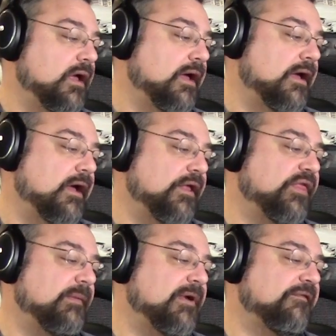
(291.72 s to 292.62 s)
I
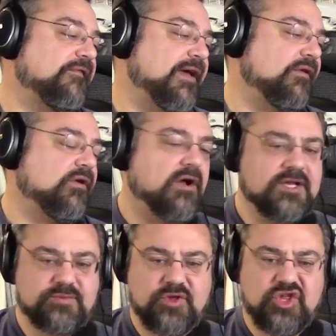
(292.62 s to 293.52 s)
think my final
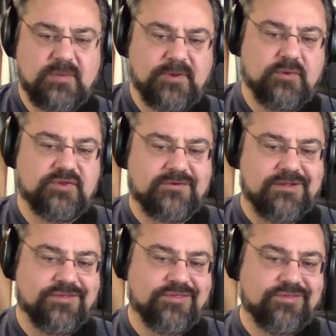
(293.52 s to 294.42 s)
cost with shipping was
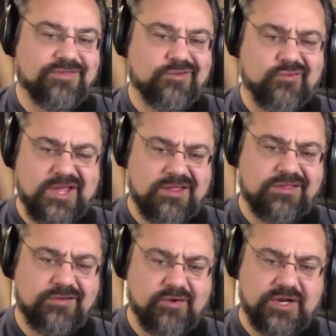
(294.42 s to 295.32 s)
around
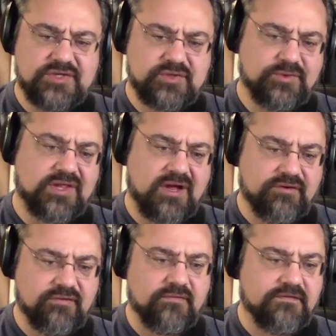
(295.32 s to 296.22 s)
$330. So with
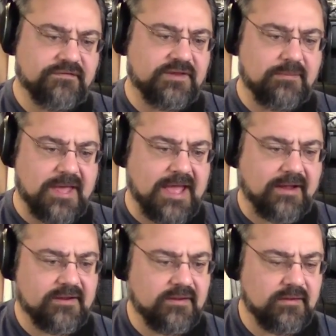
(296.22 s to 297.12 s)
$150
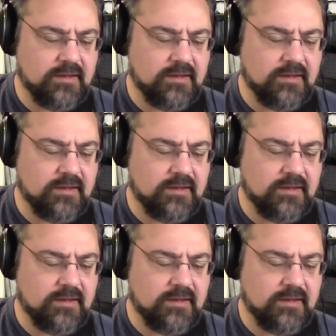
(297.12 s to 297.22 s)
back,